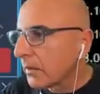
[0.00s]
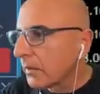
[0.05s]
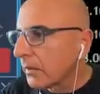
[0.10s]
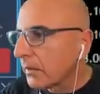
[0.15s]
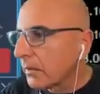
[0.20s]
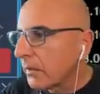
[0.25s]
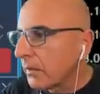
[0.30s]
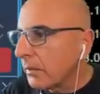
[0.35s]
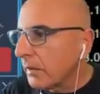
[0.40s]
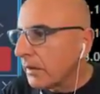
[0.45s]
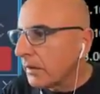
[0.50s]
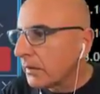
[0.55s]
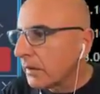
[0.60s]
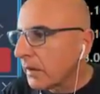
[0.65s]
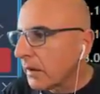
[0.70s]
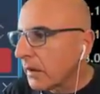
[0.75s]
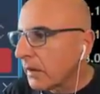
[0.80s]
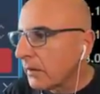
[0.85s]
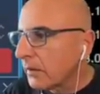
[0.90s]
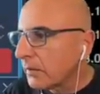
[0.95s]
In the
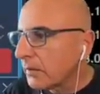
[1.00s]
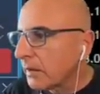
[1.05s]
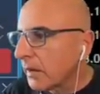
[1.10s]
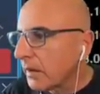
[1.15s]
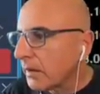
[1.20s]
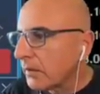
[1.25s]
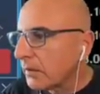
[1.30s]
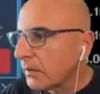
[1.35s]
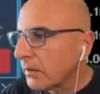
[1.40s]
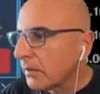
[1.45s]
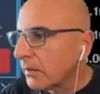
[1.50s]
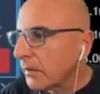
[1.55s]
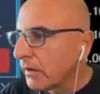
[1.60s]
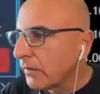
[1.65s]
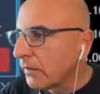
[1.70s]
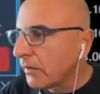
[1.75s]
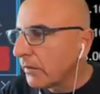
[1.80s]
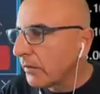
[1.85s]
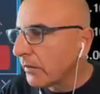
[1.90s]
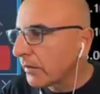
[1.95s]
meantime, Take-Two is
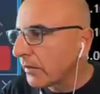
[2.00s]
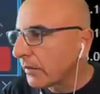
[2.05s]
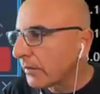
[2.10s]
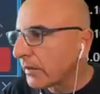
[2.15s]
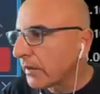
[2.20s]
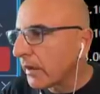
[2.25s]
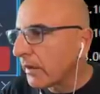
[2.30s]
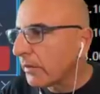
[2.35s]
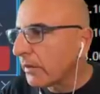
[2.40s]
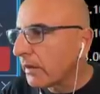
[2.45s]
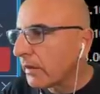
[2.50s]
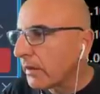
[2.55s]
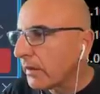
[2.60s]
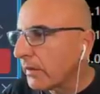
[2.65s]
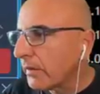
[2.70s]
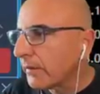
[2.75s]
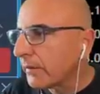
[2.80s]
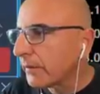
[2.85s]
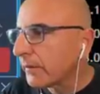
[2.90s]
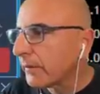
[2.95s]
giving me some trouble here.